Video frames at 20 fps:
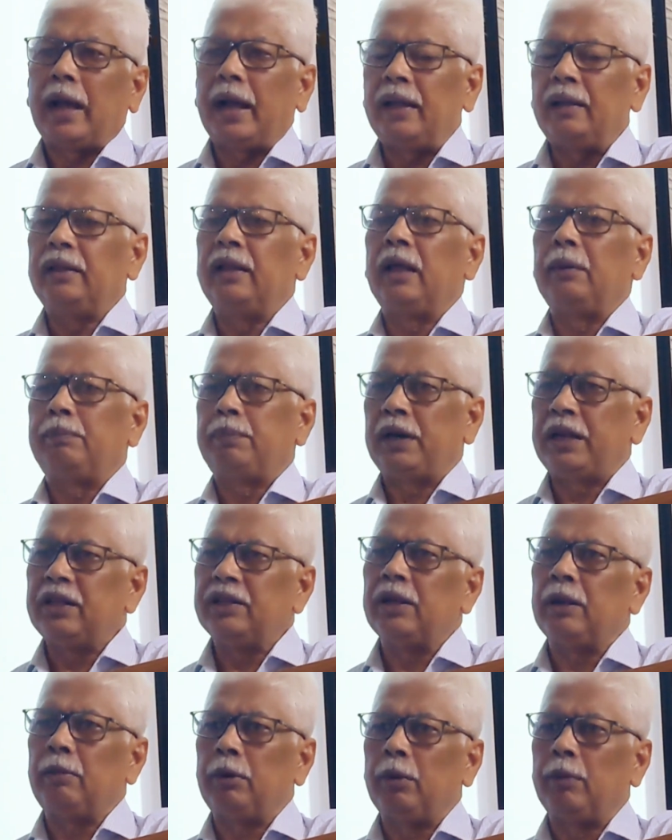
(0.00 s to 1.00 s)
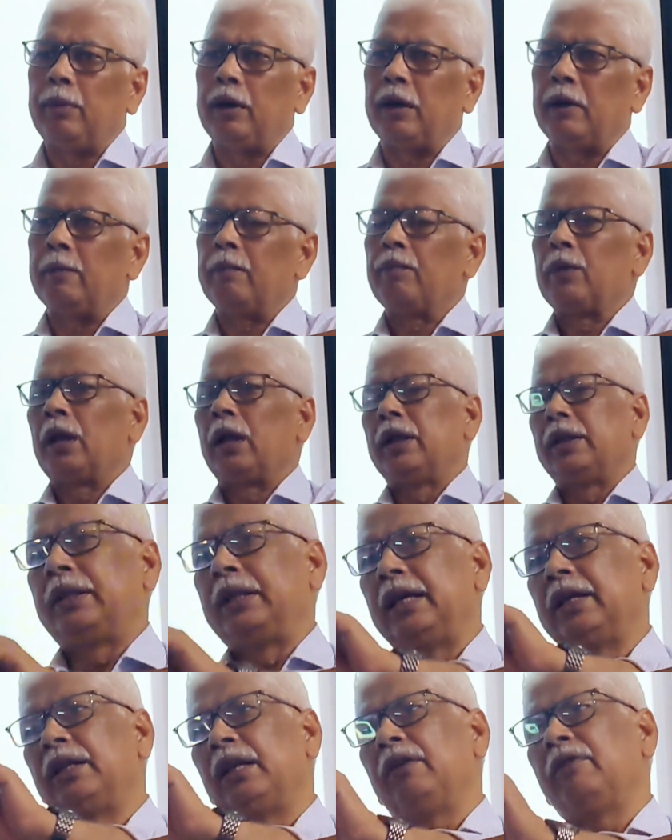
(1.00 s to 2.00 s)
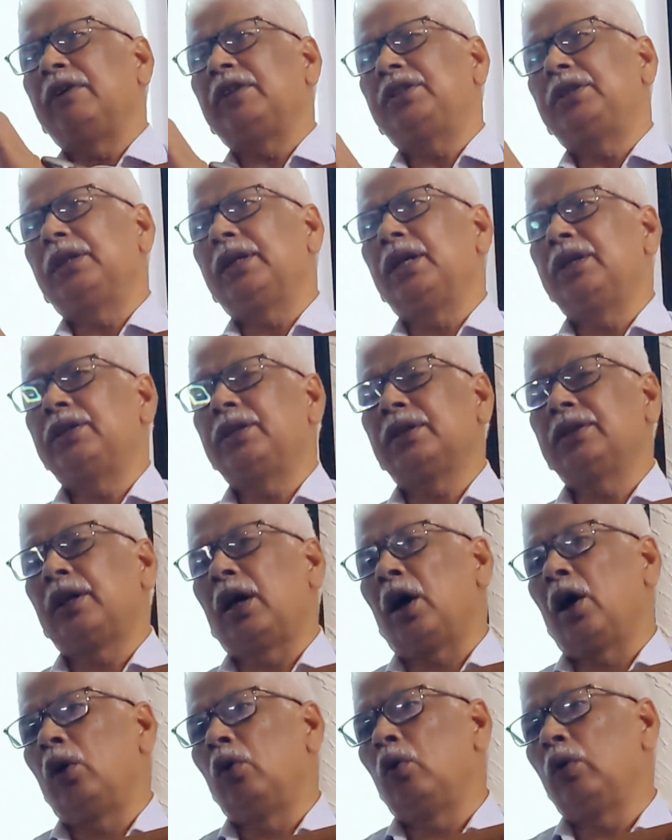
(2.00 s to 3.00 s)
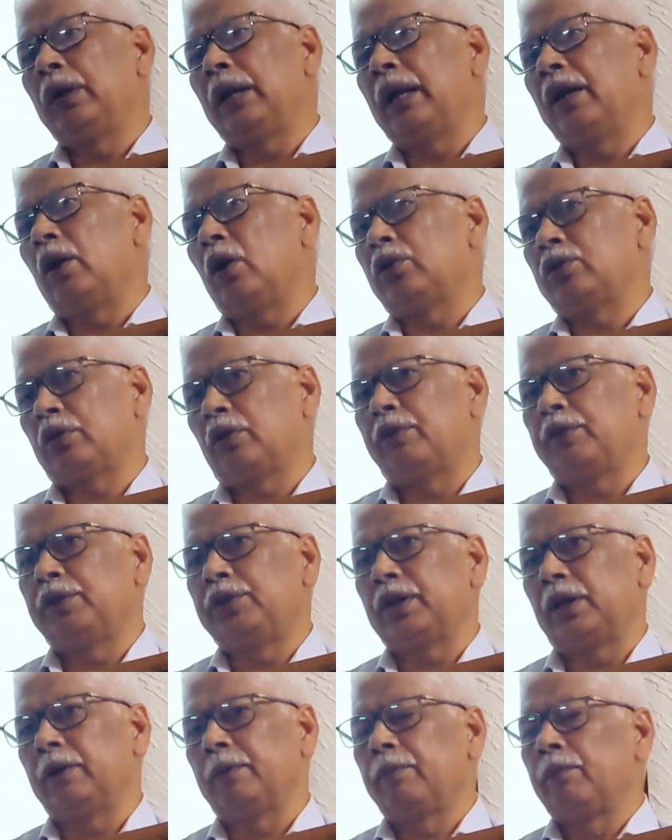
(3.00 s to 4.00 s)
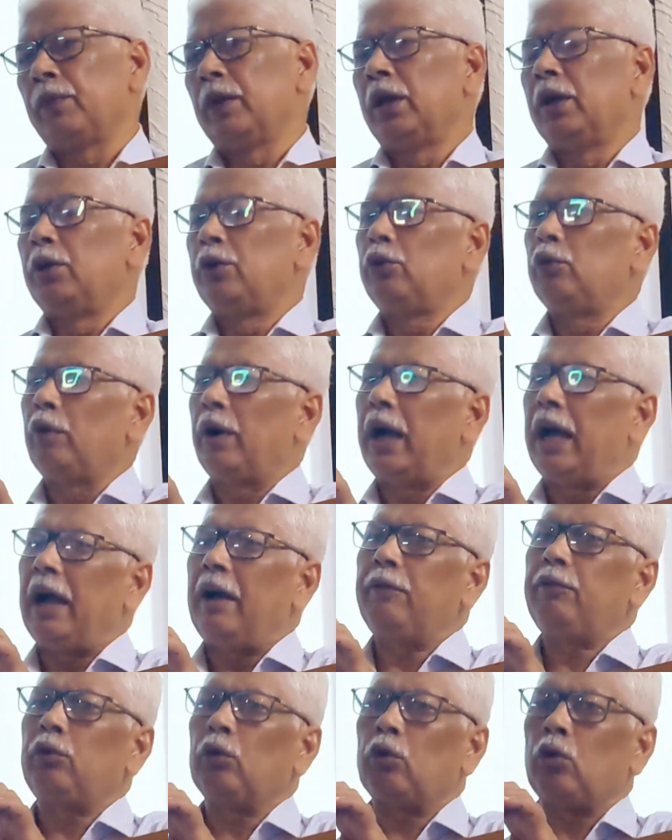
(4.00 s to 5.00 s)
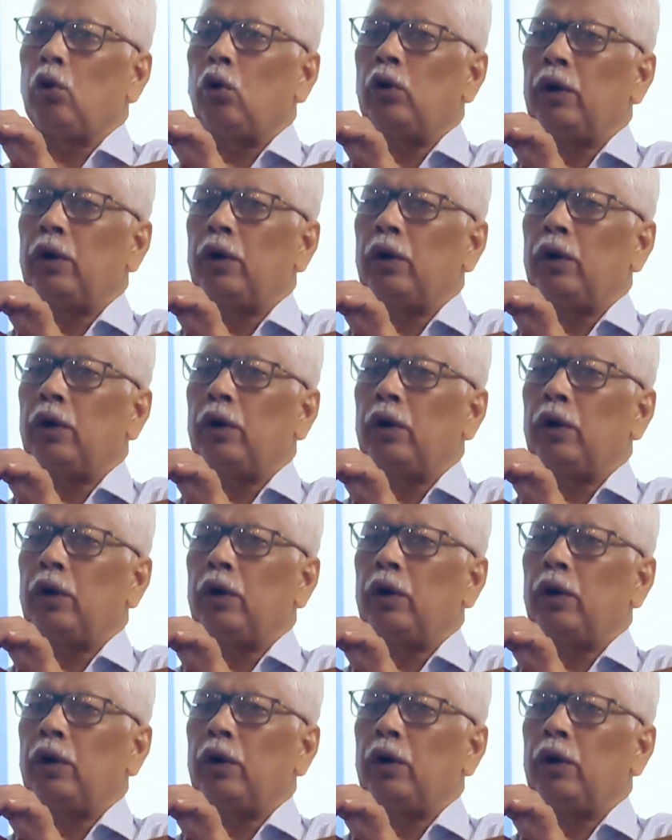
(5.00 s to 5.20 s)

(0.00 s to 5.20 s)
And then please remember, these investigations alone are not sufficient. You have to